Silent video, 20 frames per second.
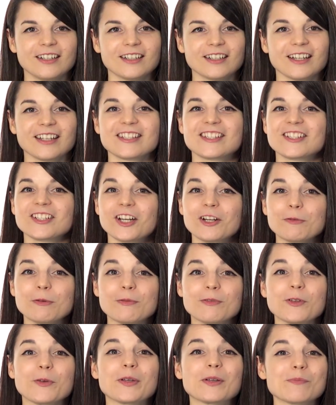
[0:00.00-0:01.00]
And start
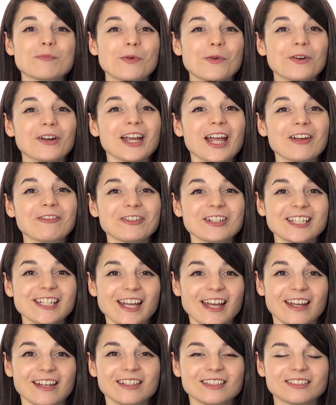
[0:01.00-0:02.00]
reviewing more every
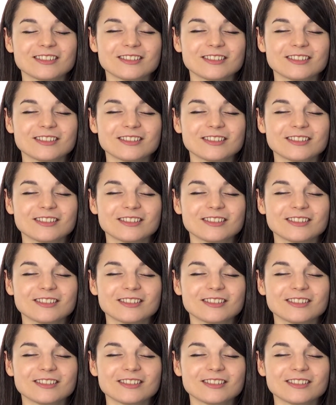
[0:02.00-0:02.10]
day.